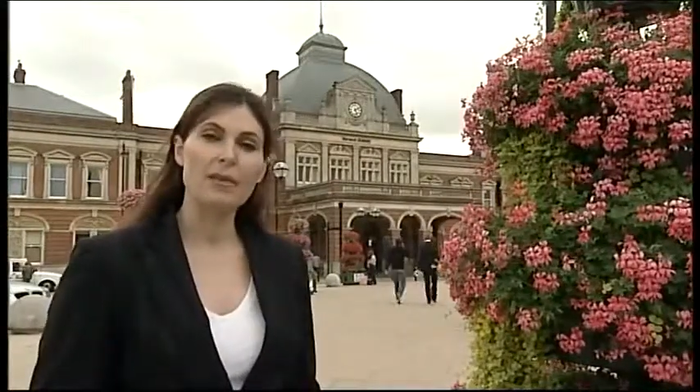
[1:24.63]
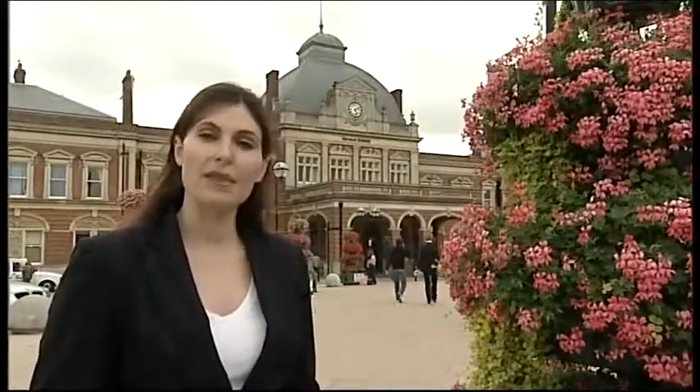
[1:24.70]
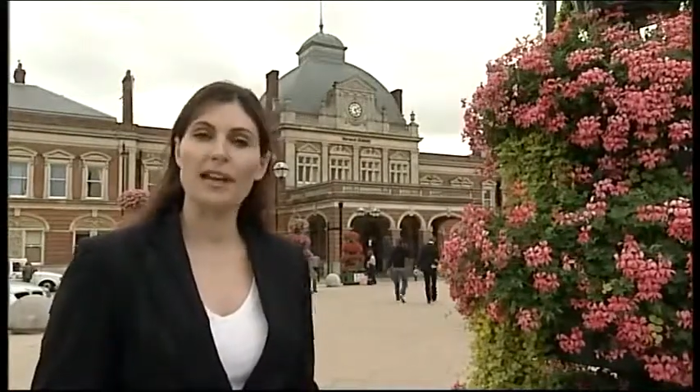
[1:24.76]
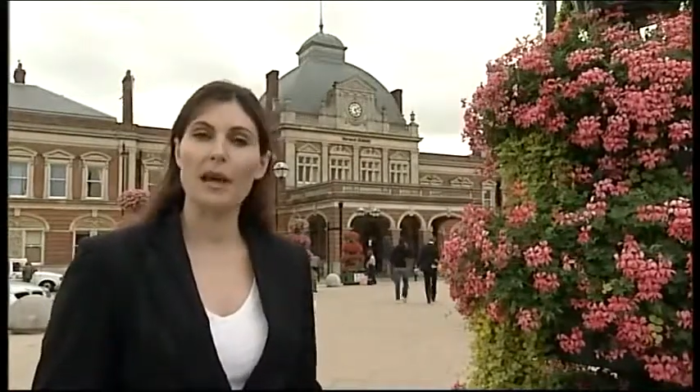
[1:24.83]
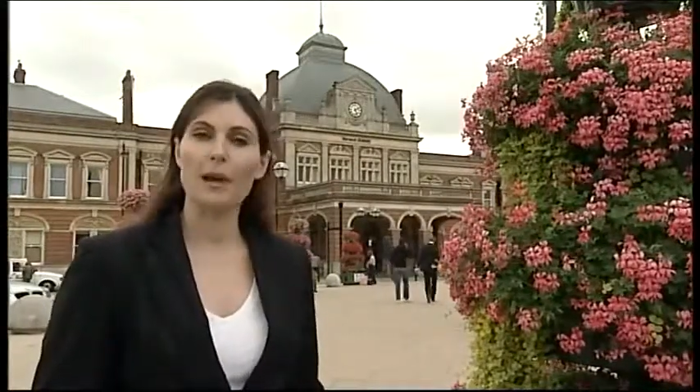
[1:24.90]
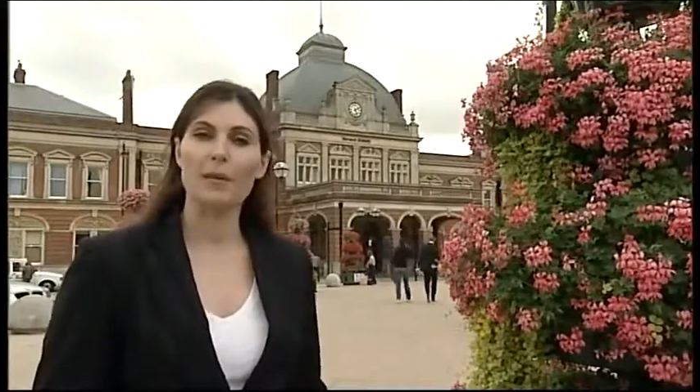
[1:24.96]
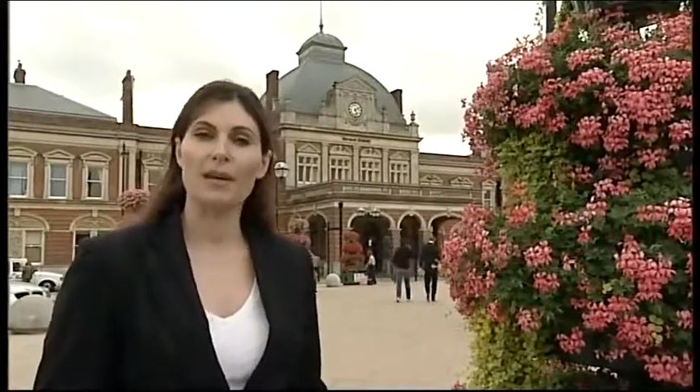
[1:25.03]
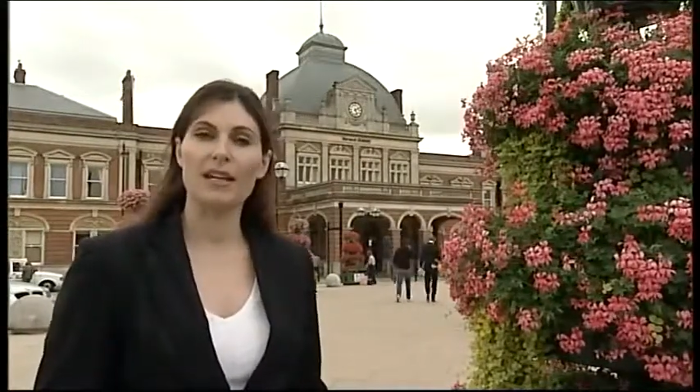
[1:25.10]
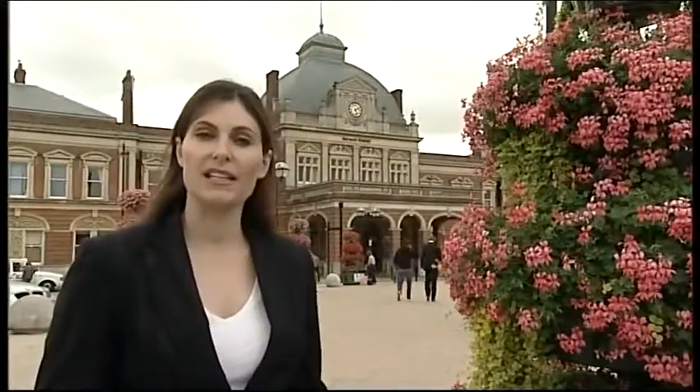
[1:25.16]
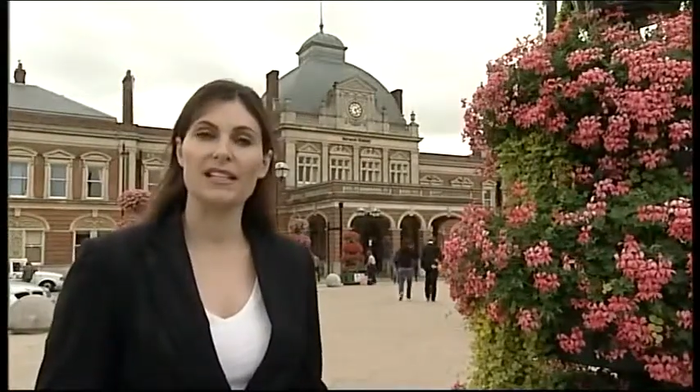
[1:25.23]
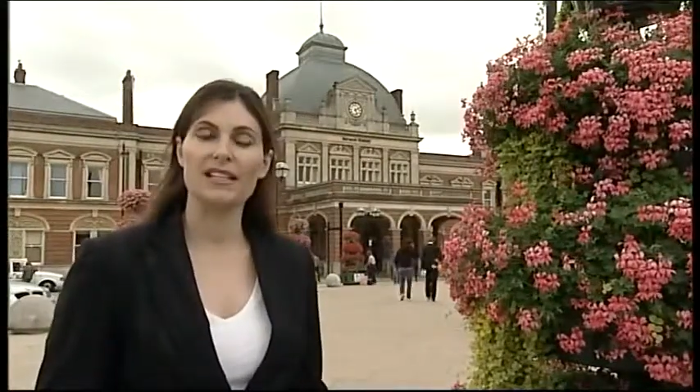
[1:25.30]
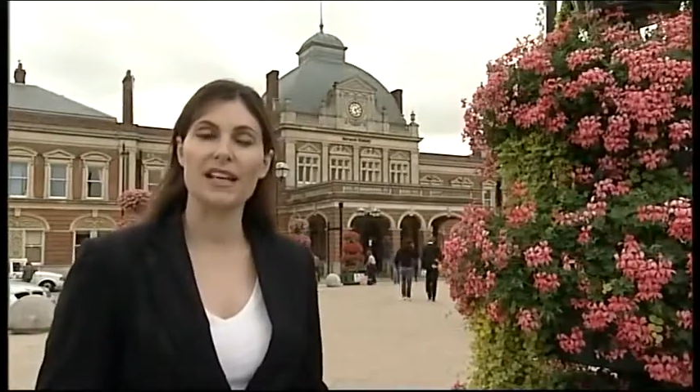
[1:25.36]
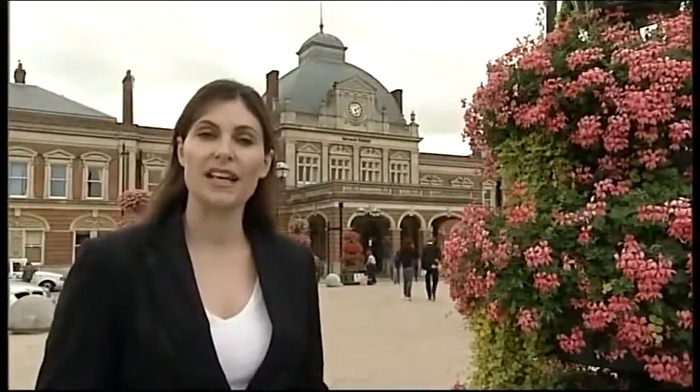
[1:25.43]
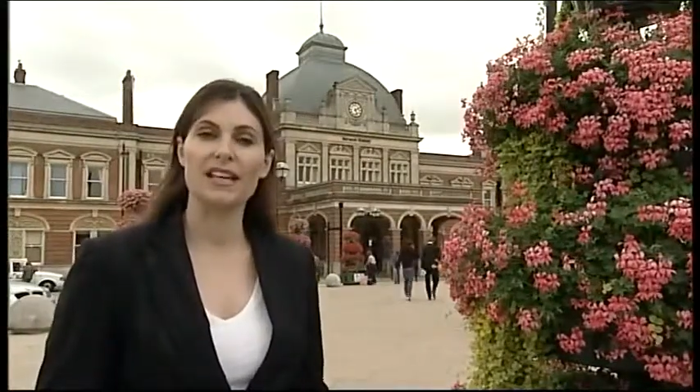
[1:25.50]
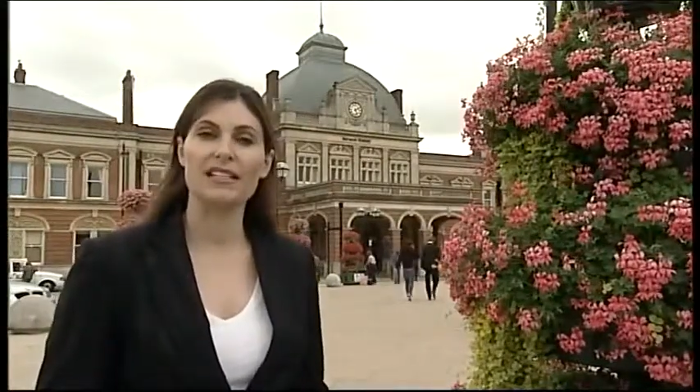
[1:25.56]
but the
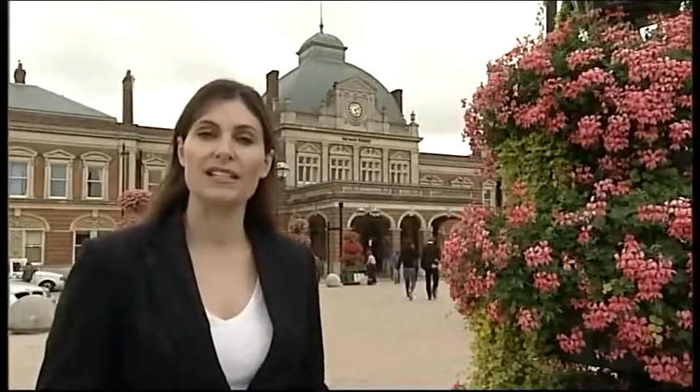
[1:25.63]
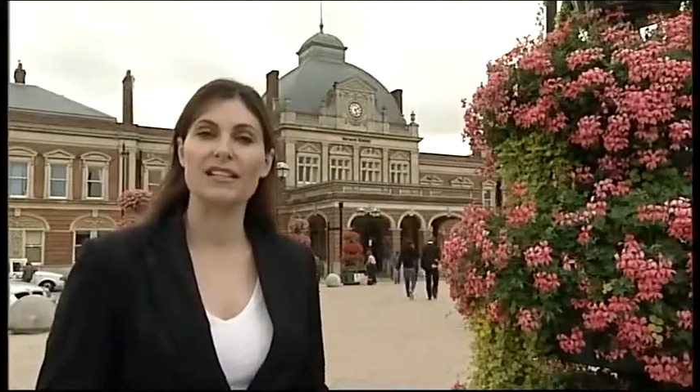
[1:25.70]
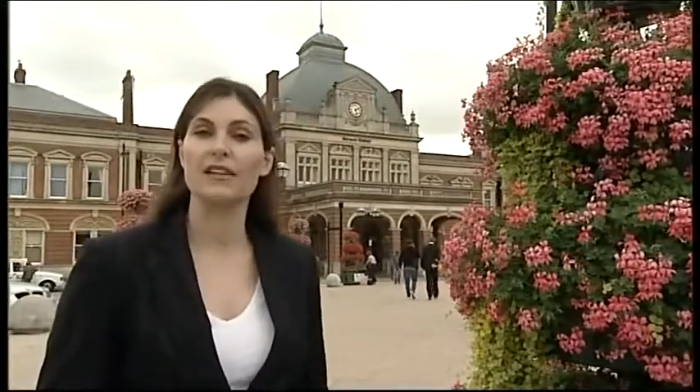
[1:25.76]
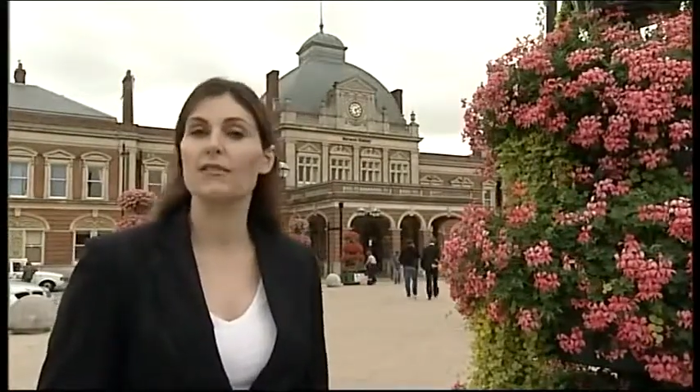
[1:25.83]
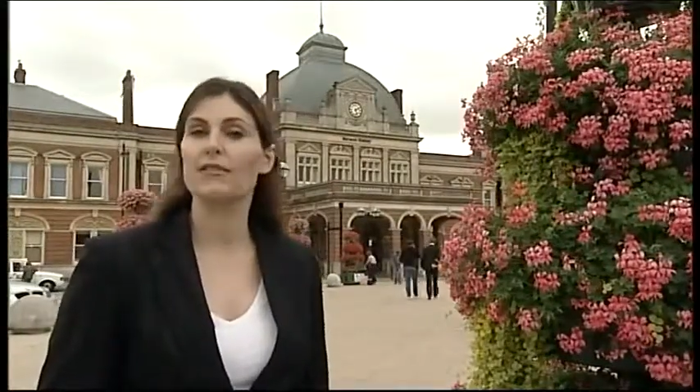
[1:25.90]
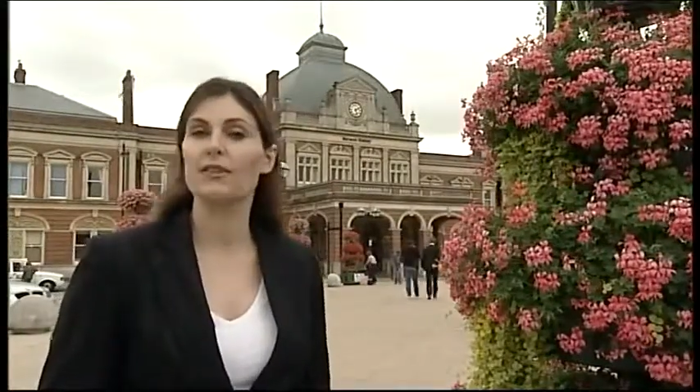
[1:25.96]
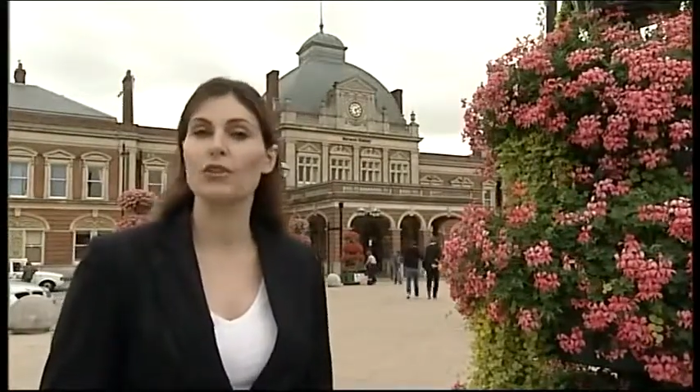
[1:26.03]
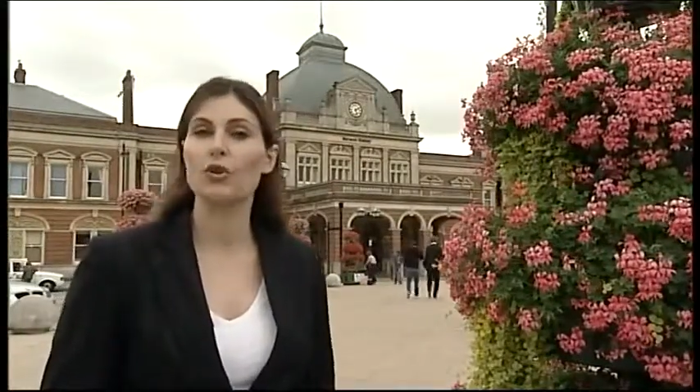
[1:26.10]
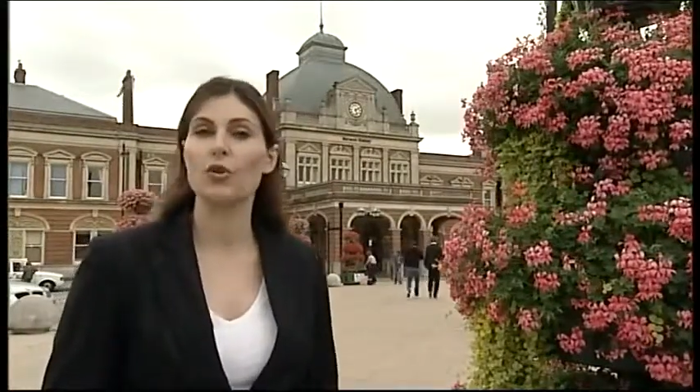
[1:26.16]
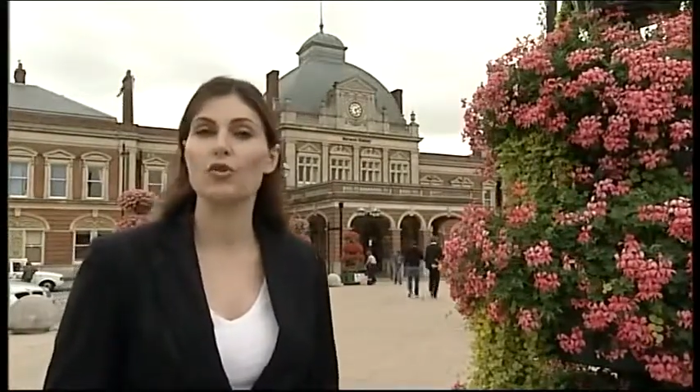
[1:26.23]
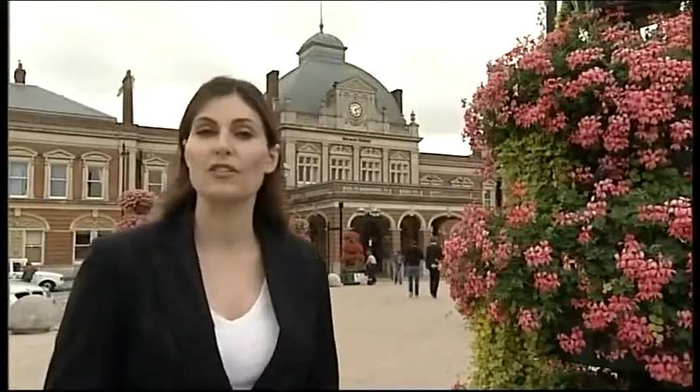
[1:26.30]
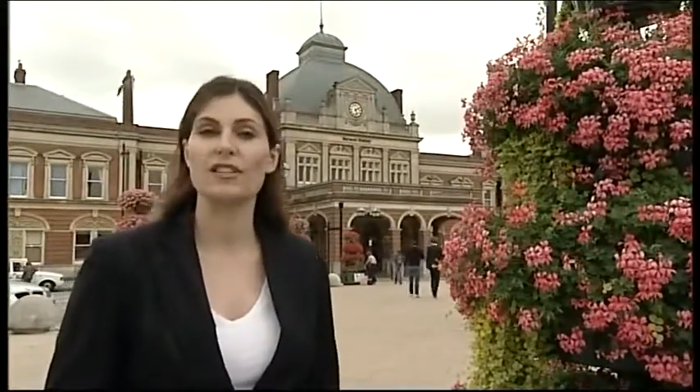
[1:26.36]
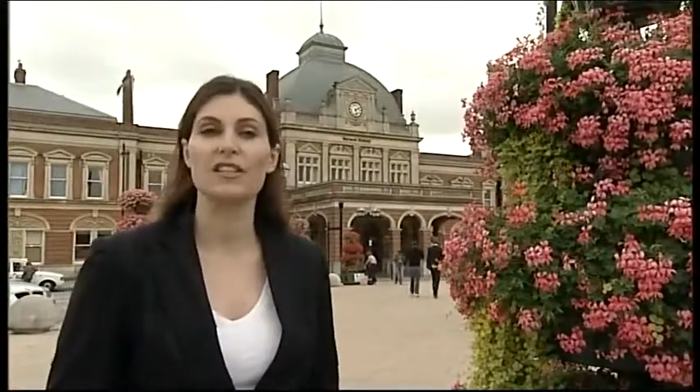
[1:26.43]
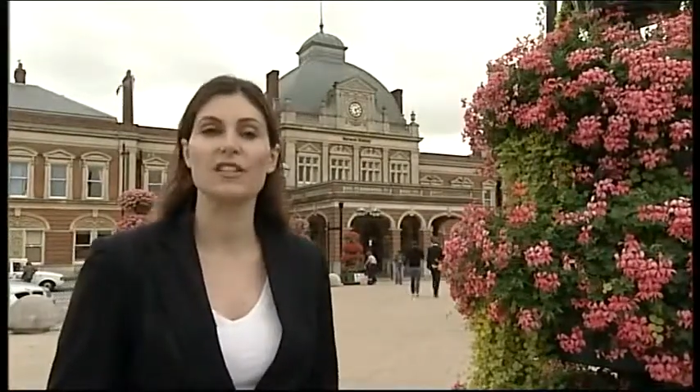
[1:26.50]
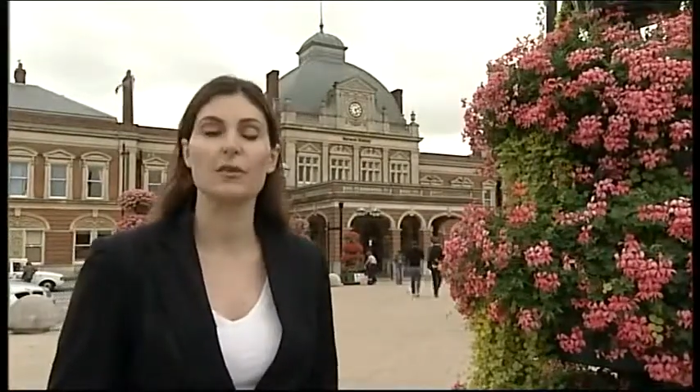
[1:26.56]
company says that if the
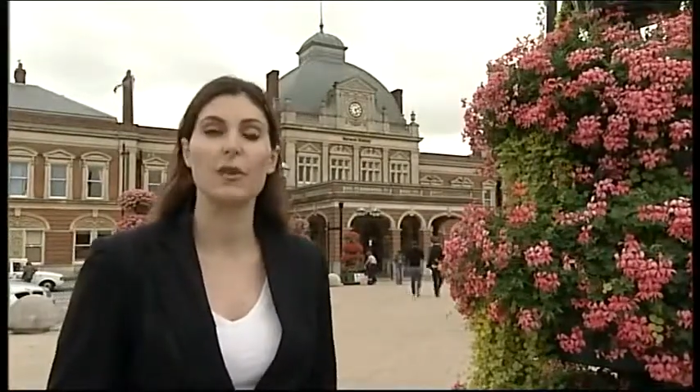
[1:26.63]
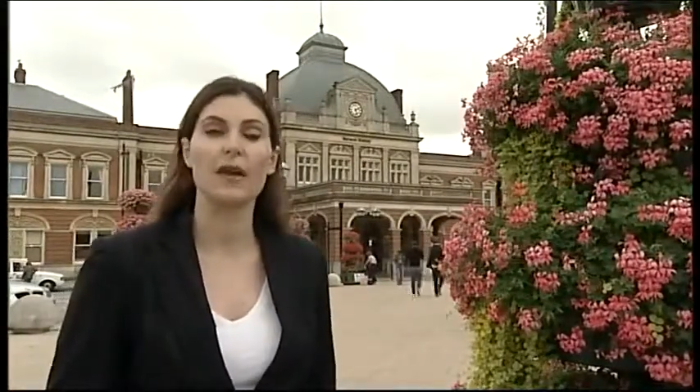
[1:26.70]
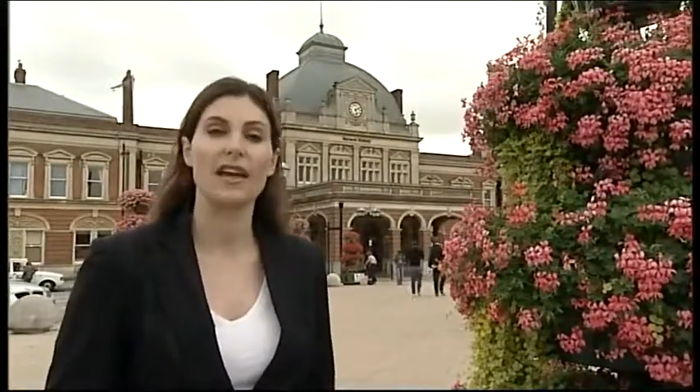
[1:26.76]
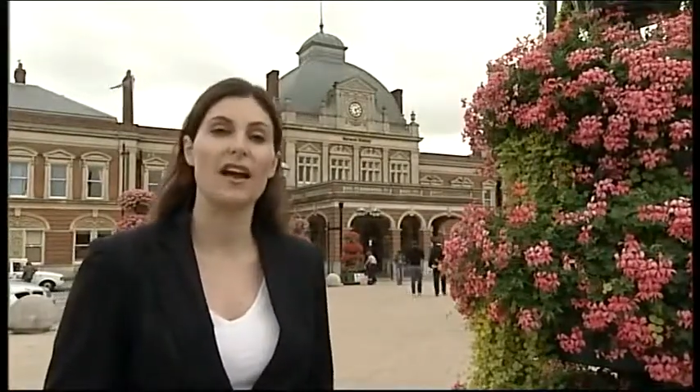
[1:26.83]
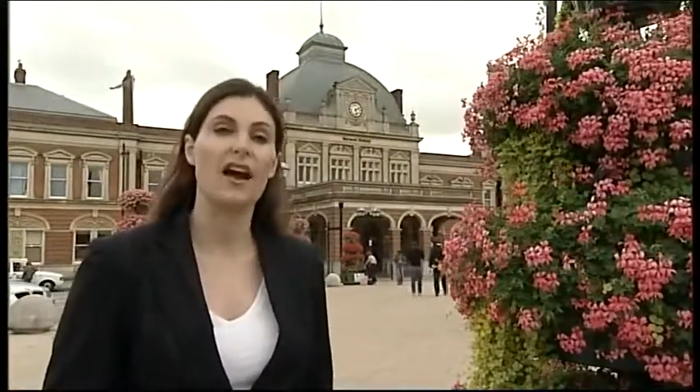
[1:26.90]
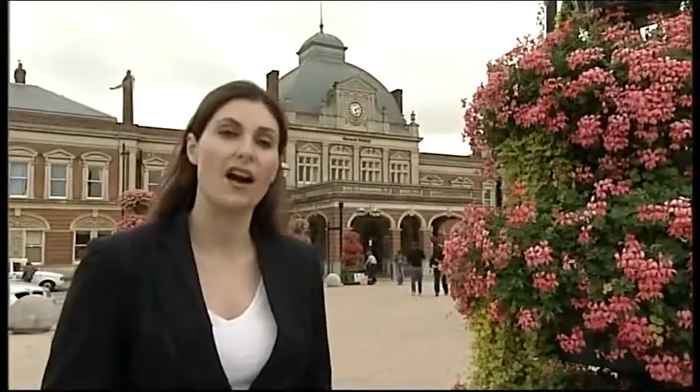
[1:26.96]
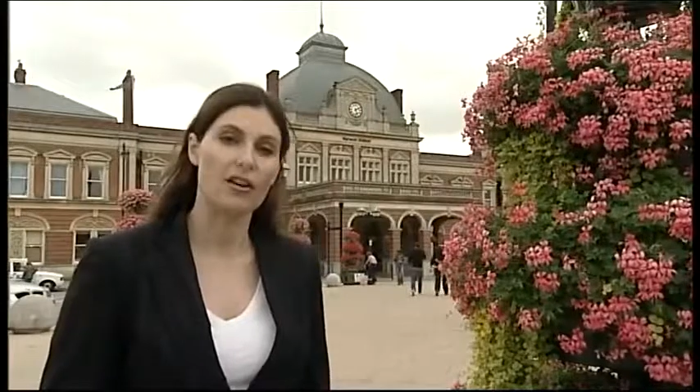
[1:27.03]
talks this week